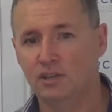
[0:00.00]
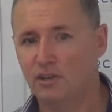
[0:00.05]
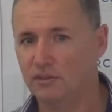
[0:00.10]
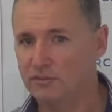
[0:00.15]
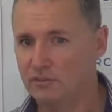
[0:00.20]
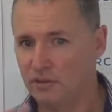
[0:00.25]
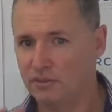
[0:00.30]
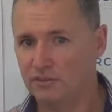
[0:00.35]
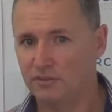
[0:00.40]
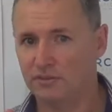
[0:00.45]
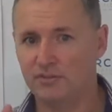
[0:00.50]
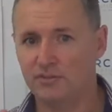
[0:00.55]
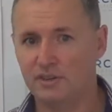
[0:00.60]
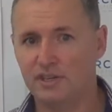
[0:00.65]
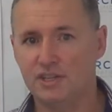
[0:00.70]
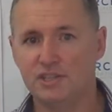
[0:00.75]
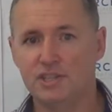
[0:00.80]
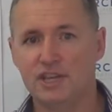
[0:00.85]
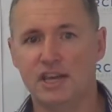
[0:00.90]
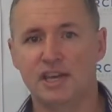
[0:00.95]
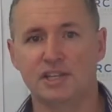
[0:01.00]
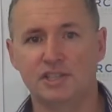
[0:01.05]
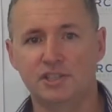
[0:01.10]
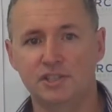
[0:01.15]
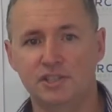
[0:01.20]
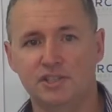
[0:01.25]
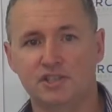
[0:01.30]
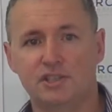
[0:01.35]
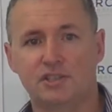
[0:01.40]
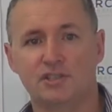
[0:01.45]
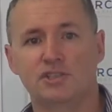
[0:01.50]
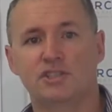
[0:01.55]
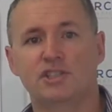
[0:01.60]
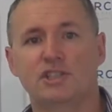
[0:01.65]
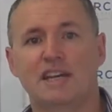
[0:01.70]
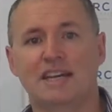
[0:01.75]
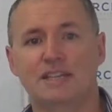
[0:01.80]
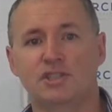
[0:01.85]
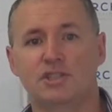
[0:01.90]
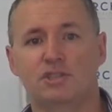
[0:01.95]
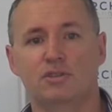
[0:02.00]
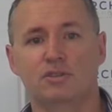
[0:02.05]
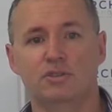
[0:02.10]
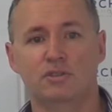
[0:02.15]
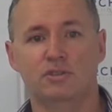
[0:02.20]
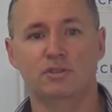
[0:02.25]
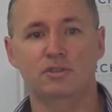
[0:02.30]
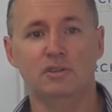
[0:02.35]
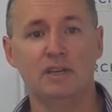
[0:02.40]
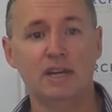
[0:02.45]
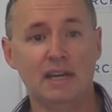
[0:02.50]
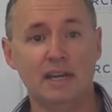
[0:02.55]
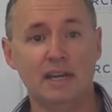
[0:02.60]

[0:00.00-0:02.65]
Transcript: you've got 3 seconds to start to